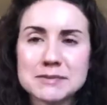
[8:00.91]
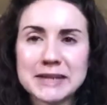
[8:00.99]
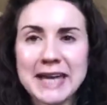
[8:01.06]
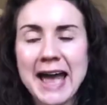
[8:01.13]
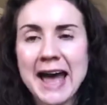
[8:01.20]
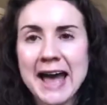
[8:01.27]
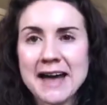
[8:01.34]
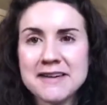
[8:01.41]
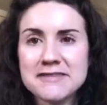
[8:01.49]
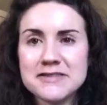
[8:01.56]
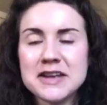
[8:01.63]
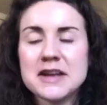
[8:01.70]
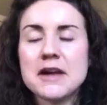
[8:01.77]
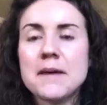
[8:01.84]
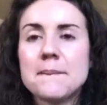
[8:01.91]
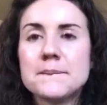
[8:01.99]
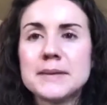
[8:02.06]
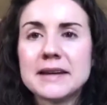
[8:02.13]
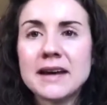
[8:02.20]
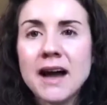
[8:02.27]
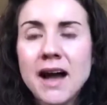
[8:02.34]
have,
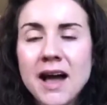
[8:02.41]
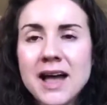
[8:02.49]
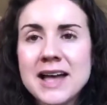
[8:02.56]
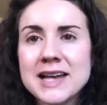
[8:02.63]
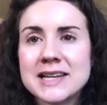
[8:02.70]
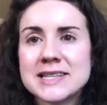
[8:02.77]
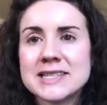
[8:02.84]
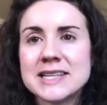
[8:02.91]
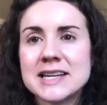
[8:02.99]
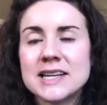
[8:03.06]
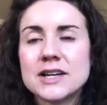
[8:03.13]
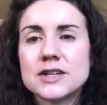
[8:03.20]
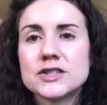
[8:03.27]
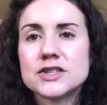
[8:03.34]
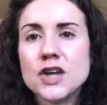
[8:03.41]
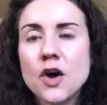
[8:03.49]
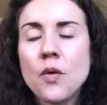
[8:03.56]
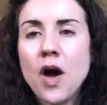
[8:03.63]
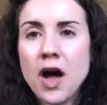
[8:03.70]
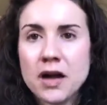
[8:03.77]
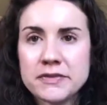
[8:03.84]
because so
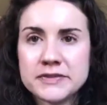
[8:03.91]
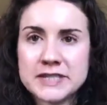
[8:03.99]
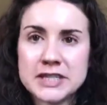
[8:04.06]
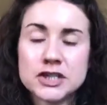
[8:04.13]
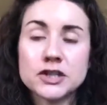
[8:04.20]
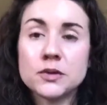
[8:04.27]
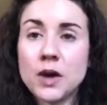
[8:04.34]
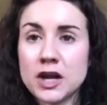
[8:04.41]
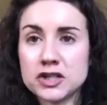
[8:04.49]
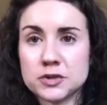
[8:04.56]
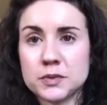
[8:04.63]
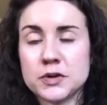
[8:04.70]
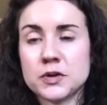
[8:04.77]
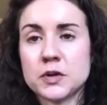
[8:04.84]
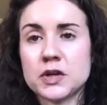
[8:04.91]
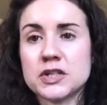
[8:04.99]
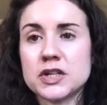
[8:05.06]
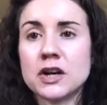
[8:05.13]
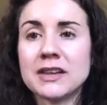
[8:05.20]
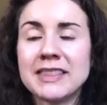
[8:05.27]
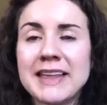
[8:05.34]
often new entrepreneurs
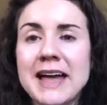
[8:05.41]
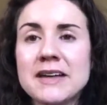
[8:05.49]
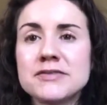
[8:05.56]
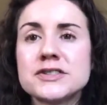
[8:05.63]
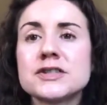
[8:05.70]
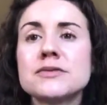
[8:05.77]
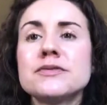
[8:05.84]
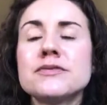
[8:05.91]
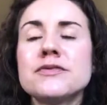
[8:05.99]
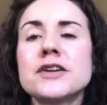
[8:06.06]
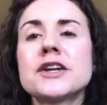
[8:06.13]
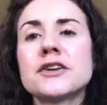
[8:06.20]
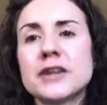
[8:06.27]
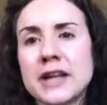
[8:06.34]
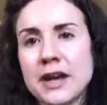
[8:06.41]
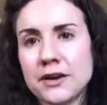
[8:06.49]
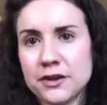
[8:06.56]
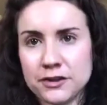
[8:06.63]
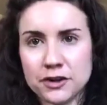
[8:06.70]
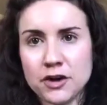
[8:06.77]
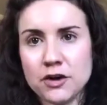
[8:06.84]
are left to figure it out on
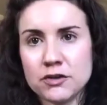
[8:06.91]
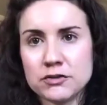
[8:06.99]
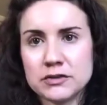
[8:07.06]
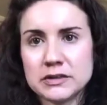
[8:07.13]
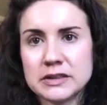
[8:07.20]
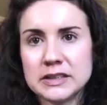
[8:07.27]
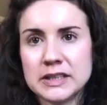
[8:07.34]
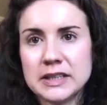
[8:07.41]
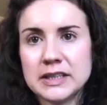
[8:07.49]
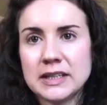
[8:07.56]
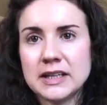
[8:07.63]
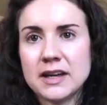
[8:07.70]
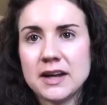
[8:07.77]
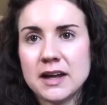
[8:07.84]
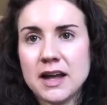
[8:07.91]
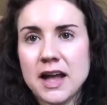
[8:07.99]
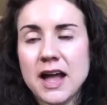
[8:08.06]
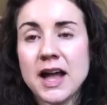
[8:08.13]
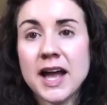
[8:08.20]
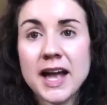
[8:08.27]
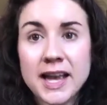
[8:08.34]
their own.
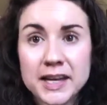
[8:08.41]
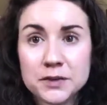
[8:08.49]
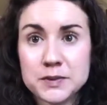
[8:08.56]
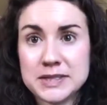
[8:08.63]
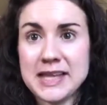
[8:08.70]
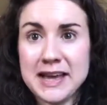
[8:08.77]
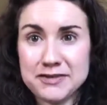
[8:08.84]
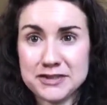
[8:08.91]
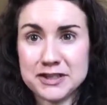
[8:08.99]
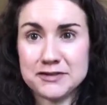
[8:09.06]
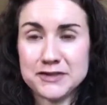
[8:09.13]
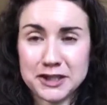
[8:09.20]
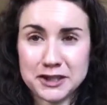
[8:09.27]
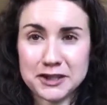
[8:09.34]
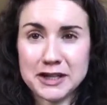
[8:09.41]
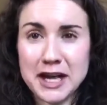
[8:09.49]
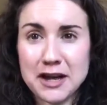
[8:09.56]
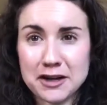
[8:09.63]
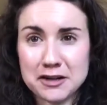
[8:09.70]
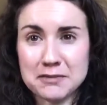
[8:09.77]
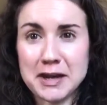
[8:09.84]
I was left to figure it out
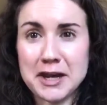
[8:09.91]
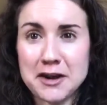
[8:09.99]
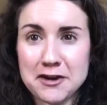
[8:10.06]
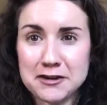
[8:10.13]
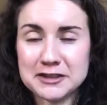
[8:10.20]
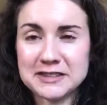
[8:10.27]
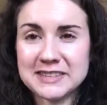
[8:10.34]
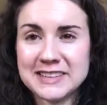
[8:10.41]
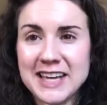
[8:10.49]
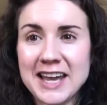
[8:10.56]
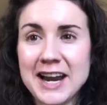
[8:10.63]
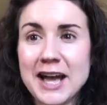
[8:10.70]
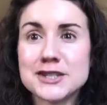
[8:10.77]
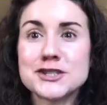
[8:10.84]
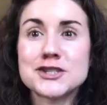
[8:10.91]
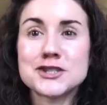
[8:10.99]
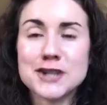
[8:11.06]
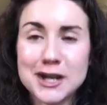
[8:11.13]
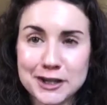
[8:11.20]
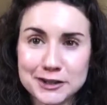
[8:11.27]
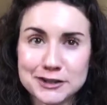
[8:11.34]
on my own, and I
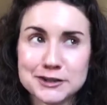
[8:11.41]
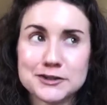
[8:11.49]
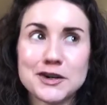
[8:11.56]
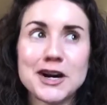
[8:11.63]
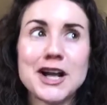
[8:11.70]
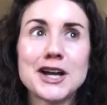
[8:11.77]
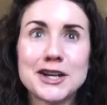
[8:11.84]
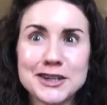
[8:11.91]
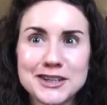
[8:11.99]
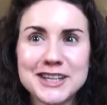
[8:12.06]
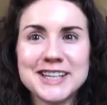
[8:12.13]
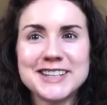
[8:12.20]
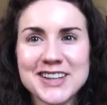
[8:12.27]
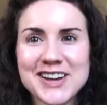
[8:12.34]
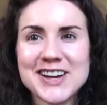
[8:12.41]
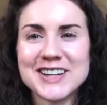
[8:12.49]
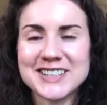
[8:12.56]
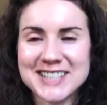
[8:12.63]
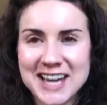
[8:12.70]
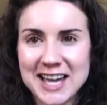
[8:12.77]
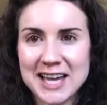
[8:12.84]
struggled for a good long
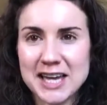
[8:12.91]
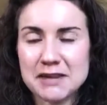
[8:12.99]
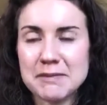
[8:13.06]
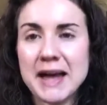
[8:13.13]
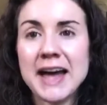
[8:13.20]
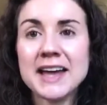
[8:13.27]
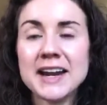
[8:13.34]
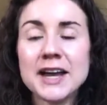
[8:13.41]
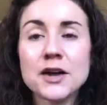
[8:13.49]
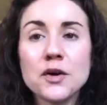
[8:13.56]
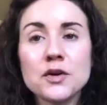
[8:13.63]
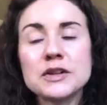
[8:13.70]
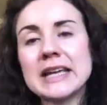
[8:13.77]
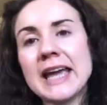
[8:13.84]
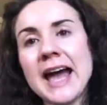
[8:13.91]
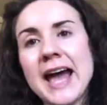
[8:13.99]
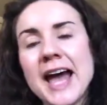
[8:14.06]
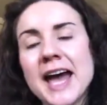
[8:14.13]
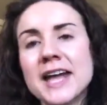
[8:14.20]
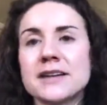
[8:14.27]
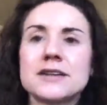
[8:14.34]
time. Had I only
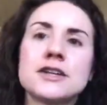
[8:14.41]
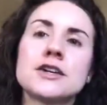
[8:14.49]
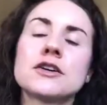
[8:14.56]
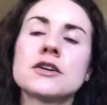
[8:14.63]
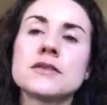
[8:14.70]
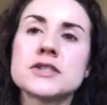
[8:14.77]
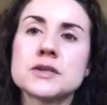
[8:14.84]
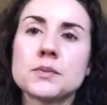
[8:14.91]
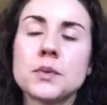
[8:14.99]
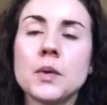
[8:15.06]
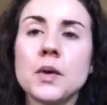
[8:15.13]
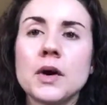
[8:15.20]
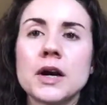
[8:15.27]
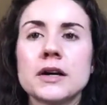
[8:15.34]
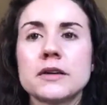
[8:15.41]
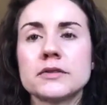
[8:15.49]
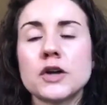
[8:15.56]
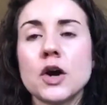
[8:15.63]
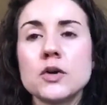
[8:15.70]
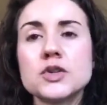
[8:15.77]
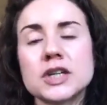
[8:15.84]
had a year of support, of
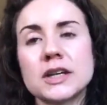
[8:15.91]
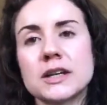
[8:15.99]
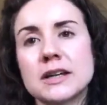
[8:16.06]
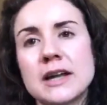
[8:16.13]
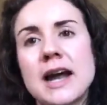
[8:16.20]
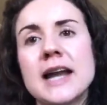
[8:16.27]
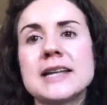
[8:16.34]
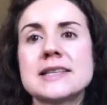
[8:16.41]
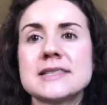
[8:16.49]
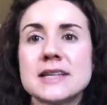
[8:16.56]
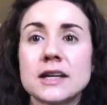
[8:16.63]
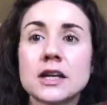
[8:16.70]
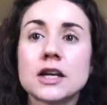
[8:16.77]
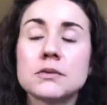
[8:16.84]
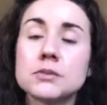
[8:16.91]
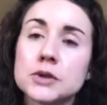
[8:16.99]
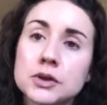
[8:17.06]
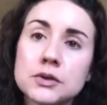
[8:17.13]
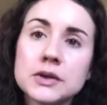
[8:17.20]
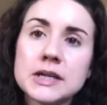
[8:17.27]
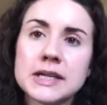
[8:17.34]
coaching and guidance, and a
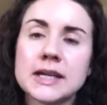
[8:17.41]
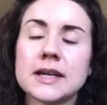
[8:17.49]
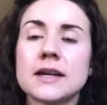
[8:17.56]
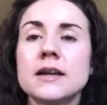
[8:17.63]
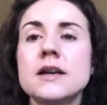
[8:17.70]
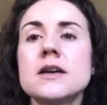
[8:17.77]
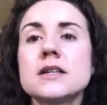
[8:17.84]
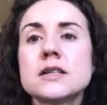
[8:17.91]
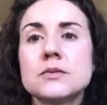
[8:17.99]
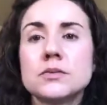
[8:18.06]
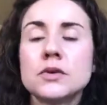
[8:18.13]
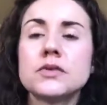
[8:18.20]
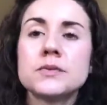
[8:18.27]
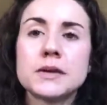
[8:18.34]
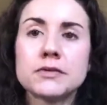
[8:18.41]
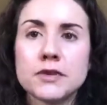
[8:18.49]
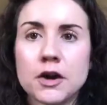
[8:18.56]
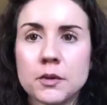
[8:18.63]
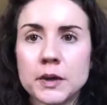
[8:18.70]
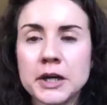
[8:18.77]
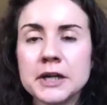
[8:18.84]
community to move me
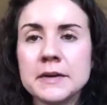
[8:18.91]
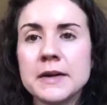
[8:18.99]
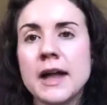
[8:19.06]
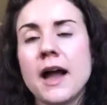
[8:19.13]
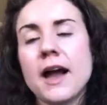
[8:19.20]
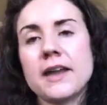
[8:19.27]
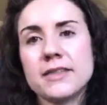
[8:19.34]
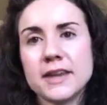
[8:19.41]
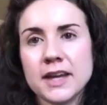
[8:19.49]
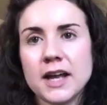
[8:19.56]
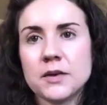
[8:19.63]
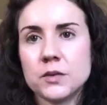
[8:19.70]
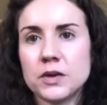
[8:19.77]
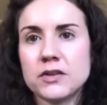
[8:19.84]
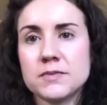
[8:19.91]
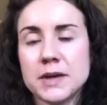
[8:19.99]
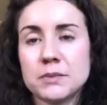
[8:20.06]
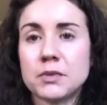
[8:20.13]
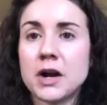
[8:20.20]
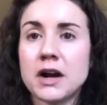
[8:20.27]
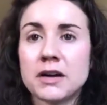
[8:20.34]
forward, I think I would have made
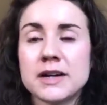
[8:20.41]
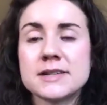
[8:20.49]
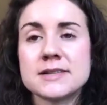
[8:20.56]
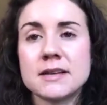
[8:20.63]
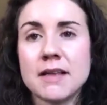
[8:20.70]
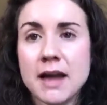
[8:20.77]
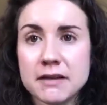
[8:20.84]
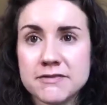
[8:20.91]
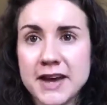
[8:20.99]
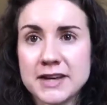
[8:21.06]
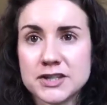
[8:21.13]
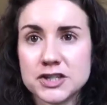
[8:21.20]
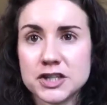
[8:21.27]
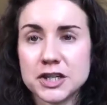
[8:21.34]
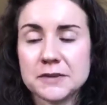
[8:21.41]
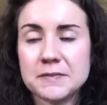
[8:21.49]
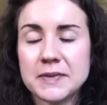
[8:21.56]
progress a lot faster.